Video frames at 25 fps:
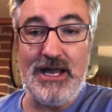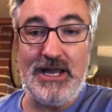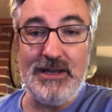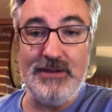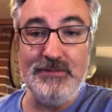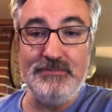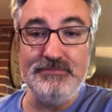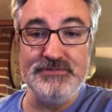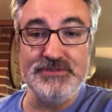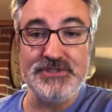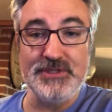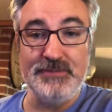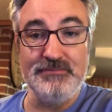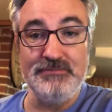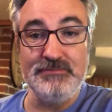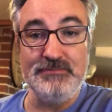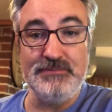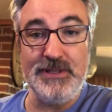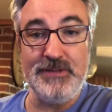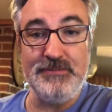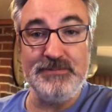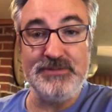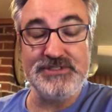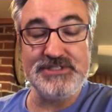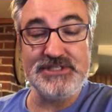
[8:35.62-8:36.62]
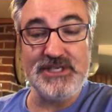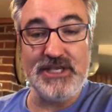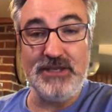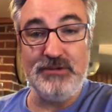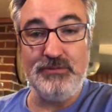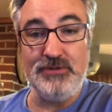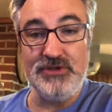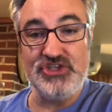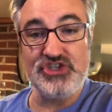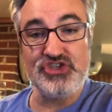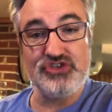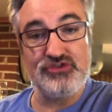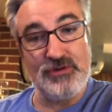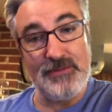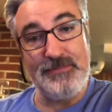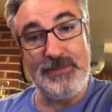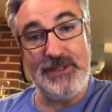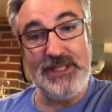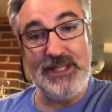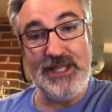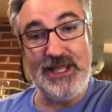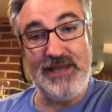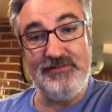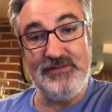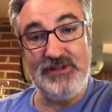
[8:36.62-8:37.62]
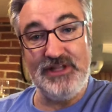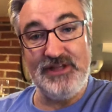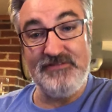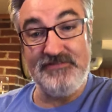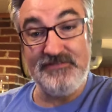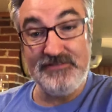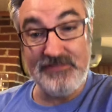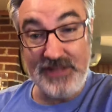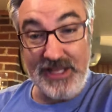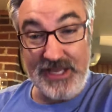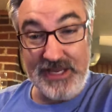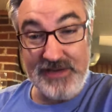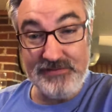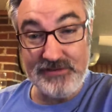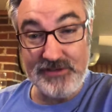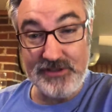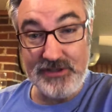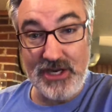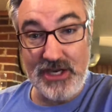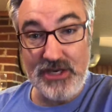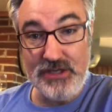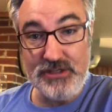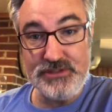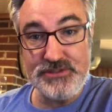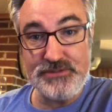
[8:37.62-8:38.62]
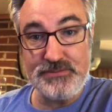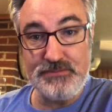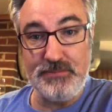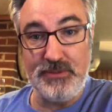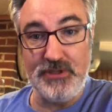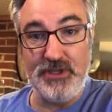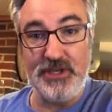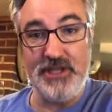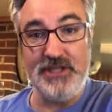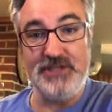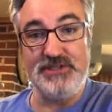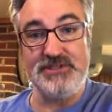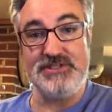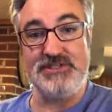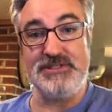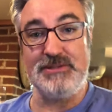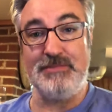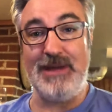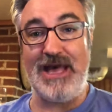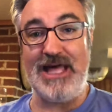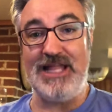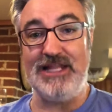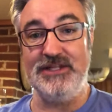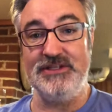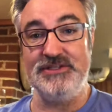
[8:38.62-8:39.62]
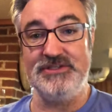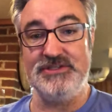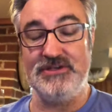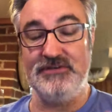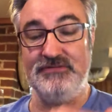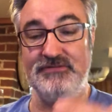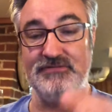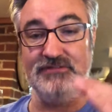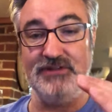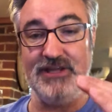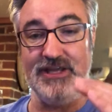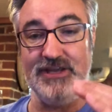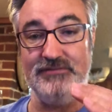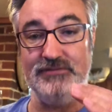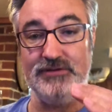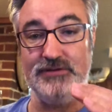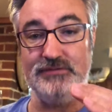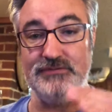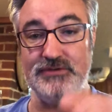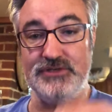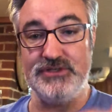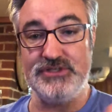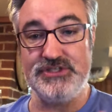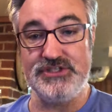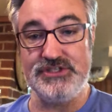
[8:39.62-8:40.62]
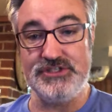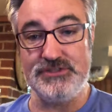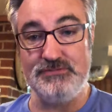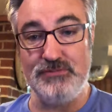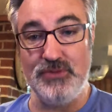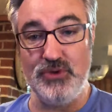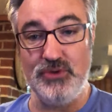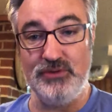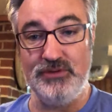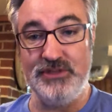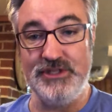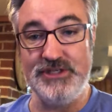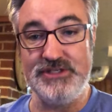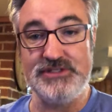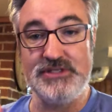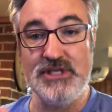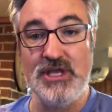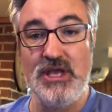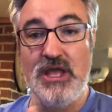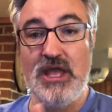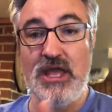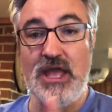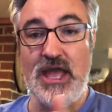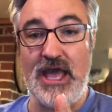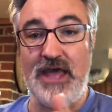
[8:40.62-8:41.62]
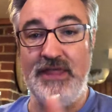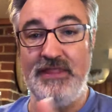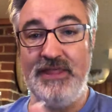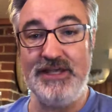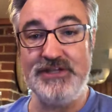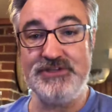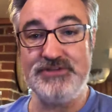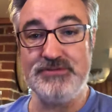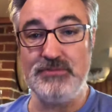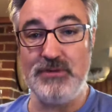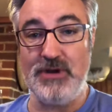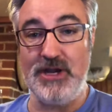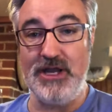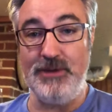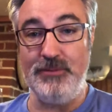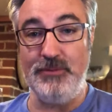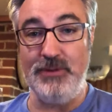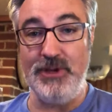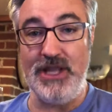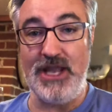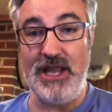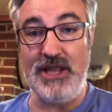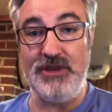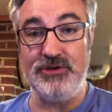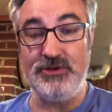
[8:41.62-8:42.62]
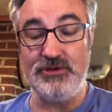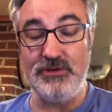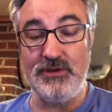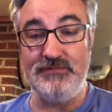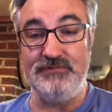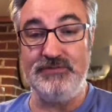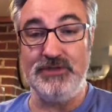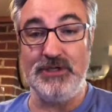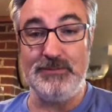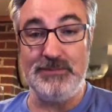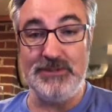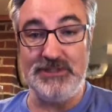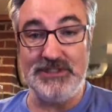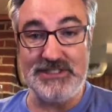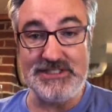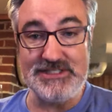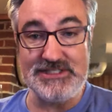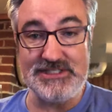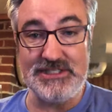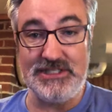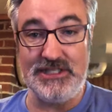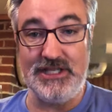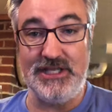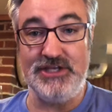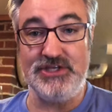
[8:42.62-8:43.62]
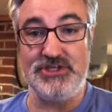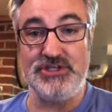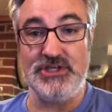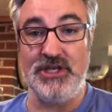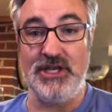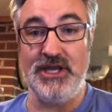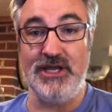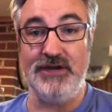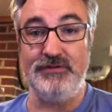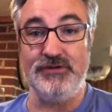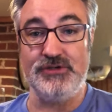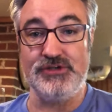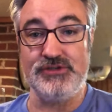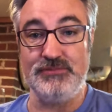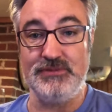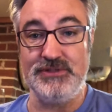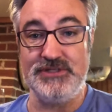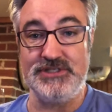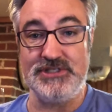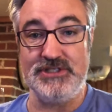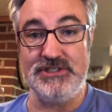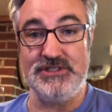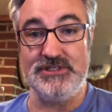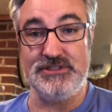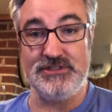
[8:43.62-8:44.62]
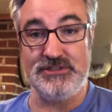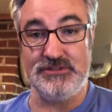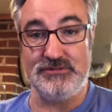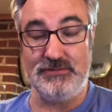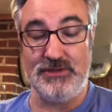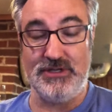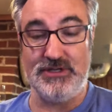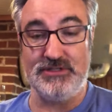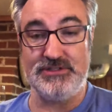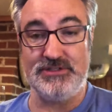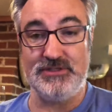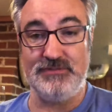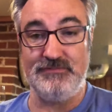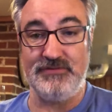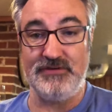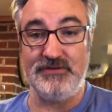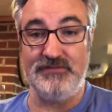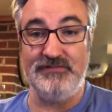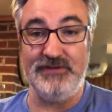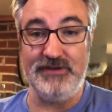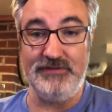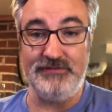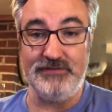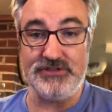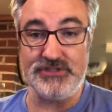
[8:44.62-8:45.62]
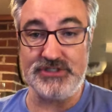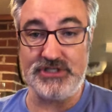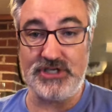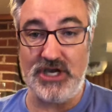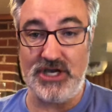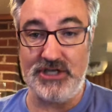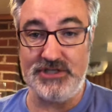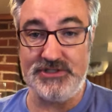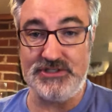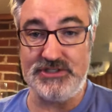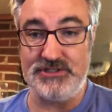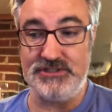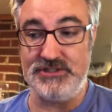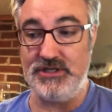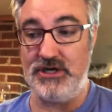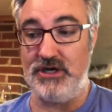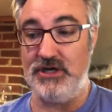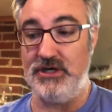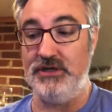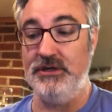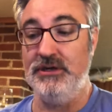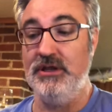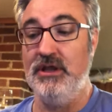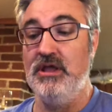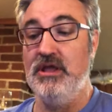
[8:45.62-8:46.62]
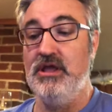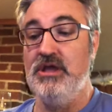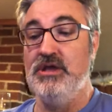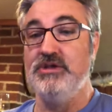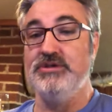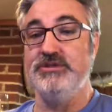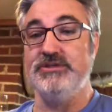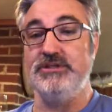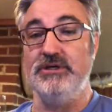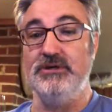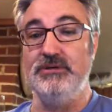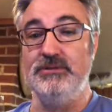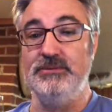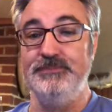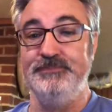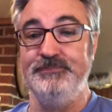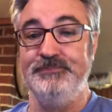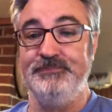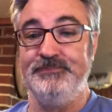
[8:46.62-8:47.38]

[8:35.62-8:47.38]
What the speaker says: Some people say we strip a level of flavor out, but it's the balance of flavor versus smoothness, and that's why we do have double distillation Irish whiskies as well. Some of our favorite scotches are. So